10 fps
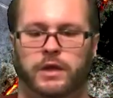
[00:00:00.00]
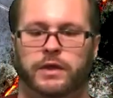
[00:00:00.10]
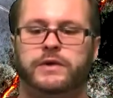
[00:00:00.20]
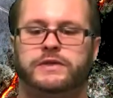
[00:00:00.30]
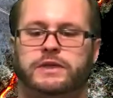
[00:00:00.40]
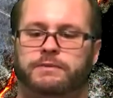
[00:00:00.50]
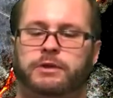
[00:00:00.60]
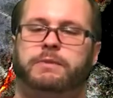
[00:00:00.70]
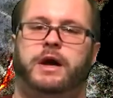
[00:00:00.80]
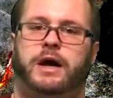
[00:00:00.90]
There is
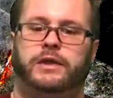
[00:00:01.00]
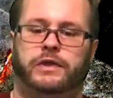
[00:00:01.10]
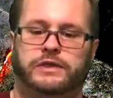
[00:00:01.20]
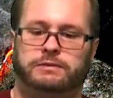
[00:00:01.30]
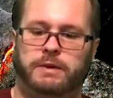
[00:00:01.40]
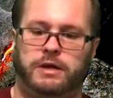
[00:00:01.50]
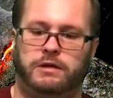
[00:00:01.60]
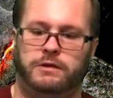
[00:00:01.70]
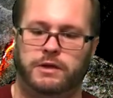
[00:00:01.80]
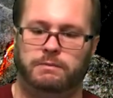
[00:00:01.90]
something behind this spell,
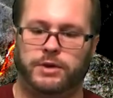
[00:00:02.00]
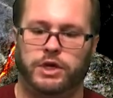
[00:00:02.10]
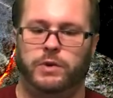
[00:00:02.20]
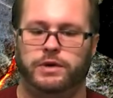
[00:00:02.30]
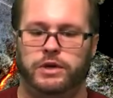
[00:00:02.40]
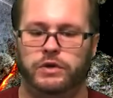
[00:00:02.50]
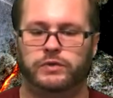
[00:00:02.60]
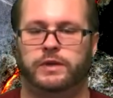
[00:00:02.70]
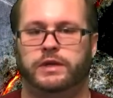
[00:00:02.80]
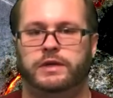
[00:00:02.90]
but no one knows
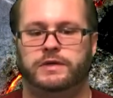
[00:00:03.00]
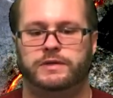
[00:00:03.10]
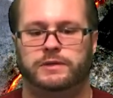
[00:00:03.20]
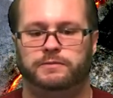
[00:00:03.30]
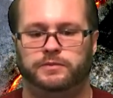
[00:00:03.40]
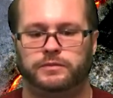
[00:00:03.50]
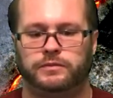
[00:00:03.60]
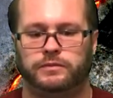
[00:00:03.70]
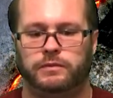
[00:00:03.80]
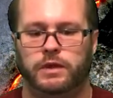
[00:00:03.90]
what it is.
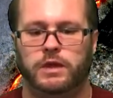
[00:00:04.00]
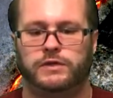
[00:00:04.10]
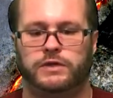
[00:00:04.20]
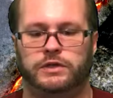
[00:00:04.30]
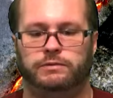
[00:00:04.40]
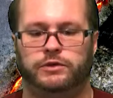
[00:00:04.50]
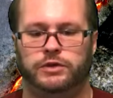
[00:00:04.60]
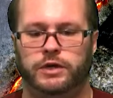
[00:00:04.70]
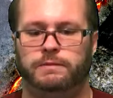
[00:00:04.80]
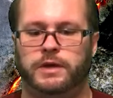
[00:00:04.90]
So the
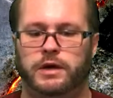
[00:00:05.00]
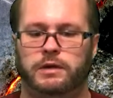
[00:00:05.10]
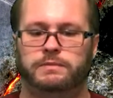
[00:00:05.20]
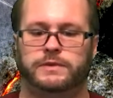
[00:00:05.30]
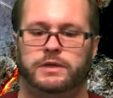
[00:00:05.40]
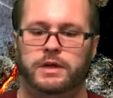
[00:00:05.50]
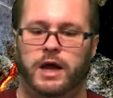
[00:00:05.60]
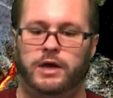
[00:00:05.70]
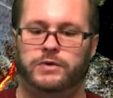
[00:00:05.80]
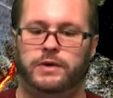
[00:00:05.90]
trick becomes
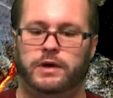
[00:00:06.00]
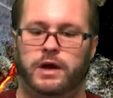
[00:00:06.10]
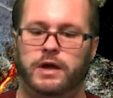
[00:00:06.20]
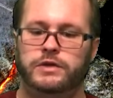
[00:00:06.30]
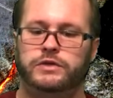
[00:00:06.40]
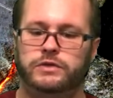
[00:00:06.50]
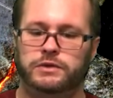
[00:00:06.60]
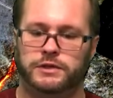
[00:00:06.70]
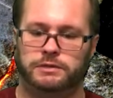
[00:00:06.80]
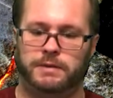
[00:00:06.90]
how to undo
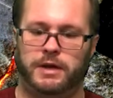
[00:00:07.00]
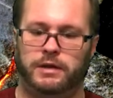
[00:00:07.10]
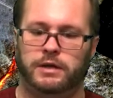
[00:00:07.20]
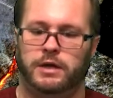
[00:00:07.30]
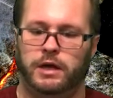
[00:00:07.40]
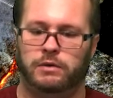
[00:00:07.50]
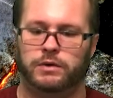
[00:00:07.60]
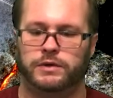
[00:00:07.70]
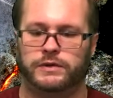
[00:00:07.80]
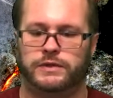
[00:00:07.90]
the spell in
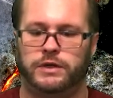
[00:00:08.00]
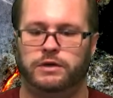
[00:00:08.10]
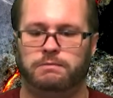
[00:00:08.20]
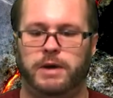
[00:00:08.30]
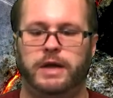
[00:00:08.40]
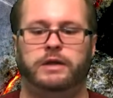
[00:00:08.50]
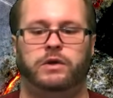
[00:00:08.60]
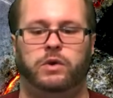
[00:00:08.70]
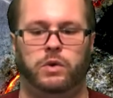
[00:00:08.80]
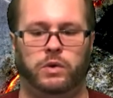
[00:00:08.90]
order to see her mind
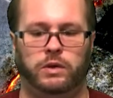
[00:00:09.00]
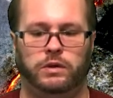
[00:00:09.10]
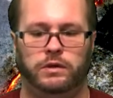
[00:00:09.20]
whole,